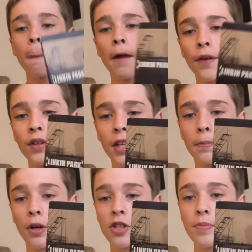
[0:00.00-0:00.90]
I have Linkin
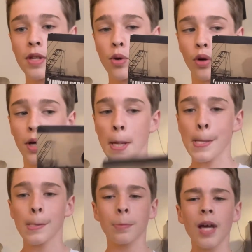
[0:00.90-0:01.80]
Park's Meteora.
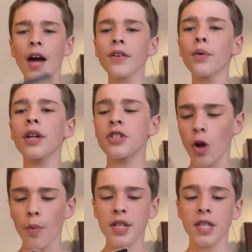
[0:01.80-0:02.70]
Everyone is
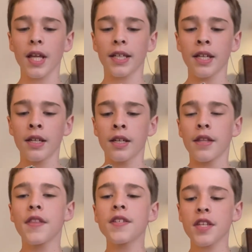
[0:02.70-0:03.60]
always like,
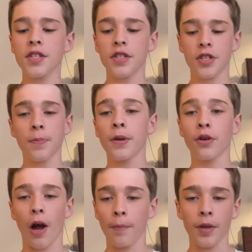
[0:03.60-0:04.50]
this is the
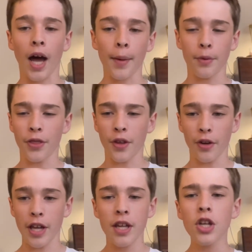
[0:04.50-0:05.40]
superior album, The Hybrid
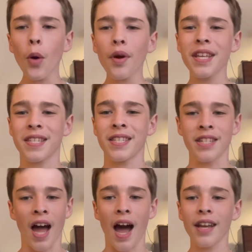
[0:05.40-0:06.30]
Theory. No, it is
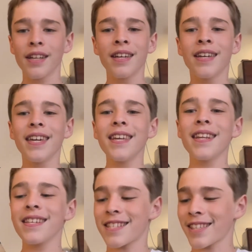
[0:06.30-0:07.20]
not.
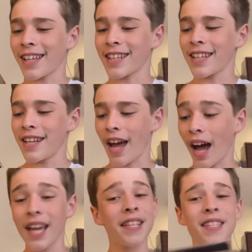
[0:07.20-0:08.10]
It is, like,
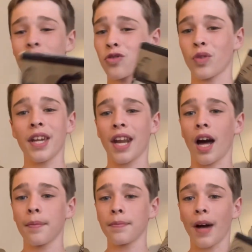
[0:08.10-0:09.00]
not. It's a great
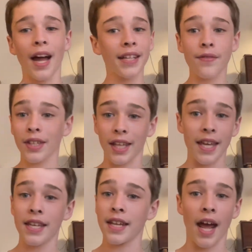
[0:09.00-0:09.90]
album. I'd give it, like, an
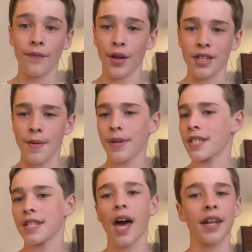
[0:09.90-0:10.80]
8.5 out of 10, but
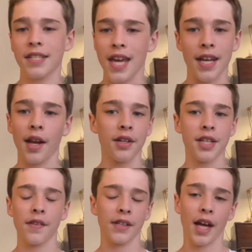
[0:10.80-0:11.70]
it's not a 10 out of
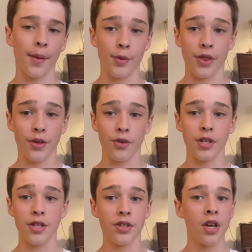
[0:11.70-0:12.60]
10 like Hybrid Theory
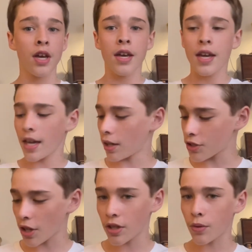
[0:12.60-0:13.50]
is. And I'll
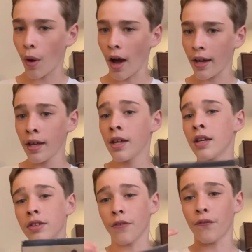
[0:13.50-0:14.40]
tell you why.
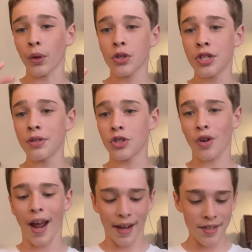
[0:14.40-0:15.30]
The first 2
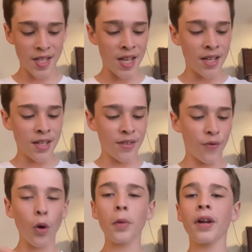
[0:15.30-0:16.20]
tracks.
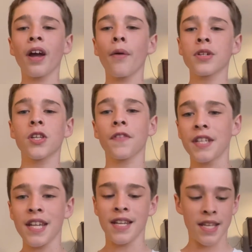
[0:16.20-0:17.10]
Forward, I always thought they
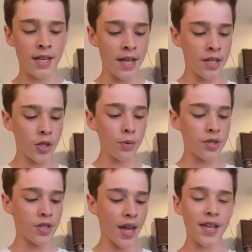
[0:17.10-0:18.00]
didn't need it, and Don't
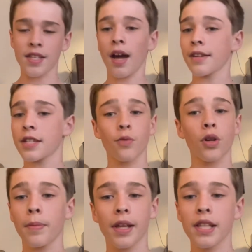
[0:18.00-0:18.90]
Stay is honestly
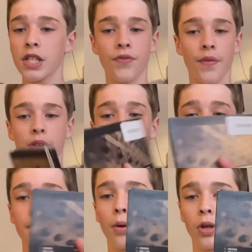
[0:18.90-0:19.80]
one of my least favorite
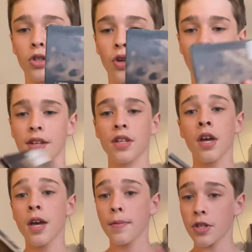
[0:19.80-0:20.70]
Linkin Park tracks.
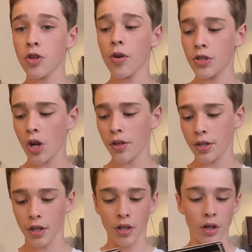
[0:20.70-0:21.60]
The songs on
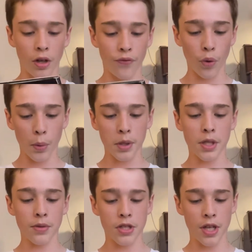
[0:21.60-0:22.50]
here are Forward,
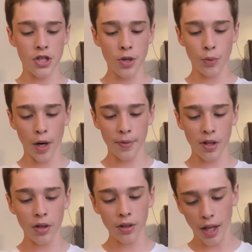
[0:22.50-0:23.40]
Don't Stay, Somewhere I
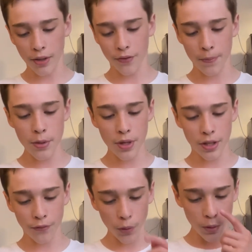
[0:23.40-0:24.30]
Belong, Lying From You, Hit
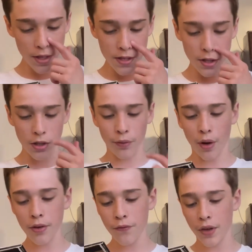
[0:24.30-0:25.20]
the Floor, Easier to
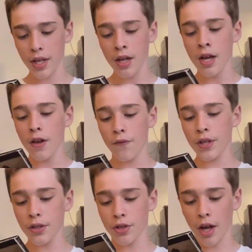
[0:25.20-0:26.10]
Run, Faint,
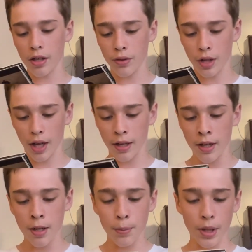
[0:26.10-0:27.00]
Figure.09,
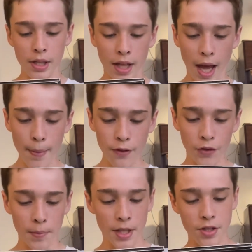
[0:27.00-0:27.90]
Breaking the Habit,
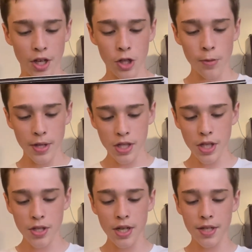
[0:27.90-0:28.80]
From the Inside, Nobody's
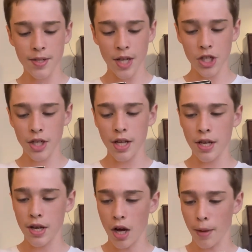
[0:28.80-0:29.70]
Listening, Session,
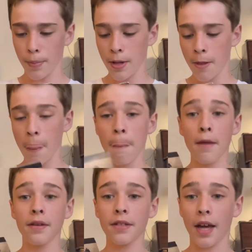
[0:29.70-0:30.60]
and Numb.
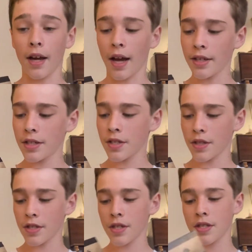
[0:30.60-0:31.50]
Yeah,
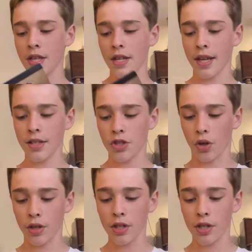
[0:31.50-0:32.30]
this is the enhanced art